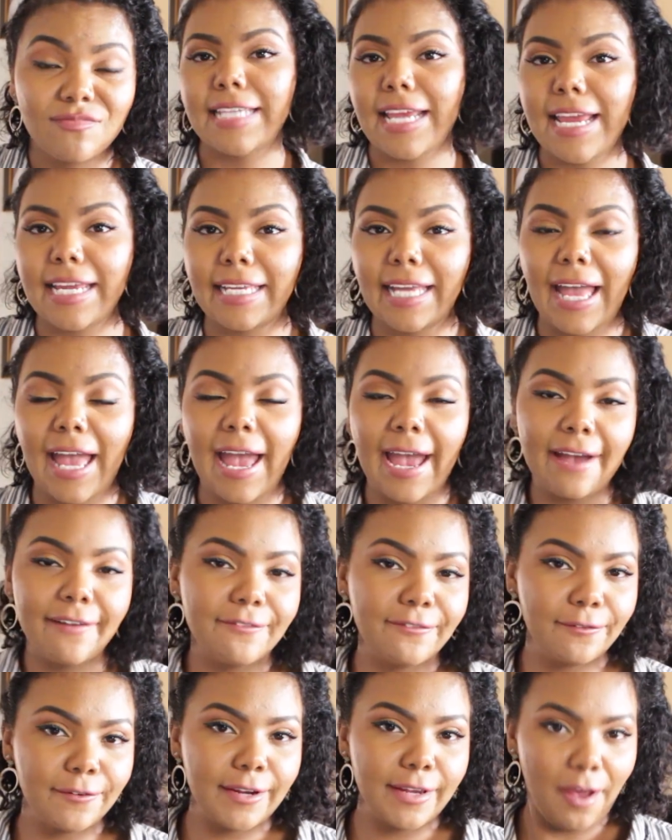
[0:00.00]
take
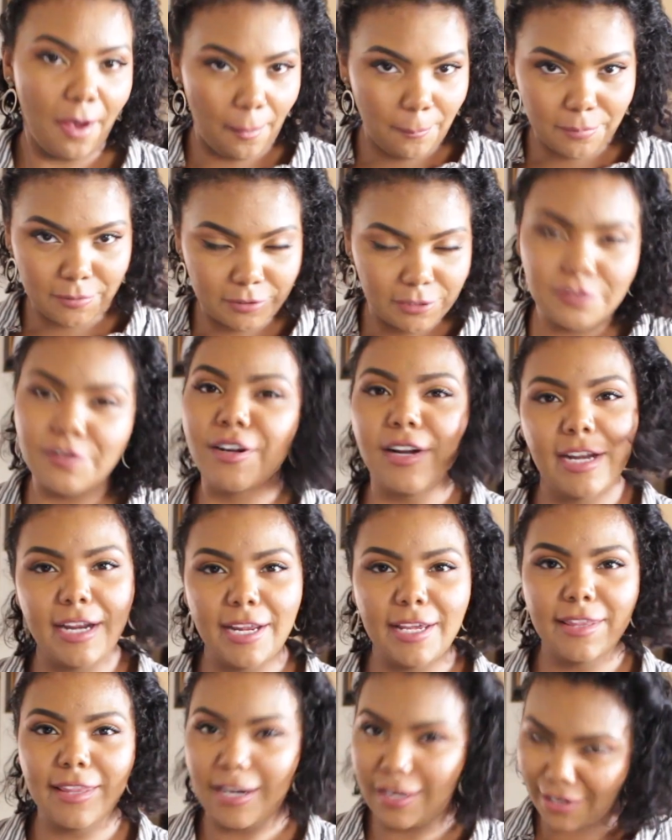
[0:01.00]
every
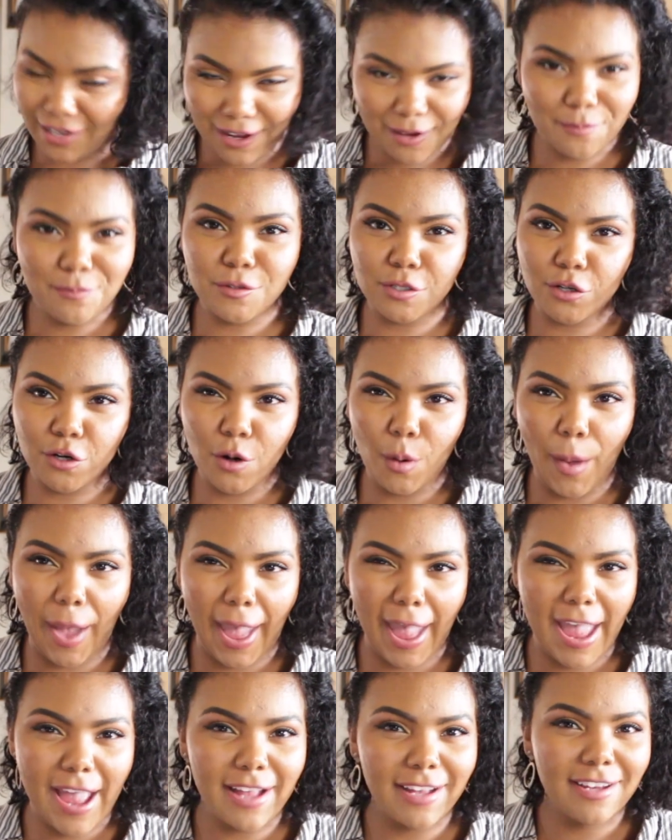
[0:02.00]
opportunity that comes your
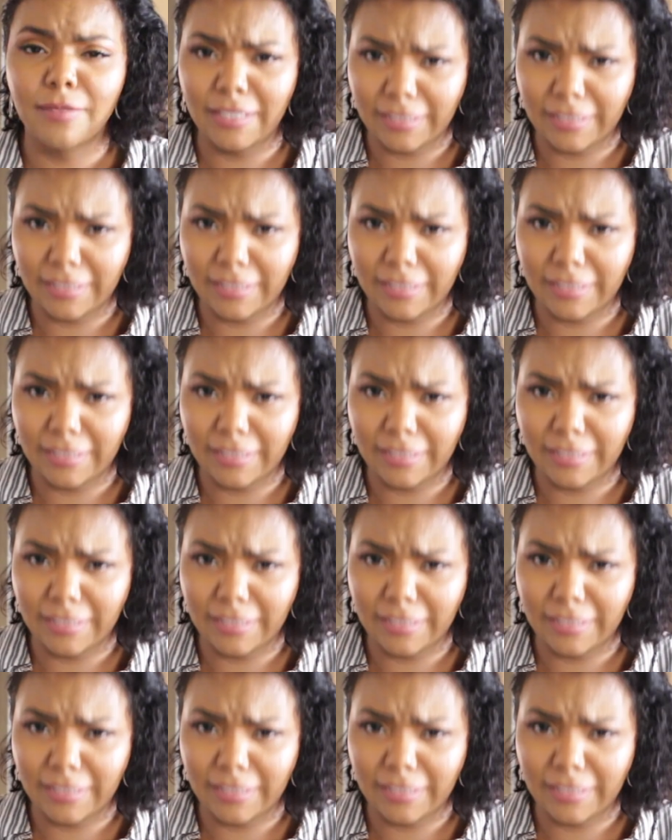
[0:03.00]
way.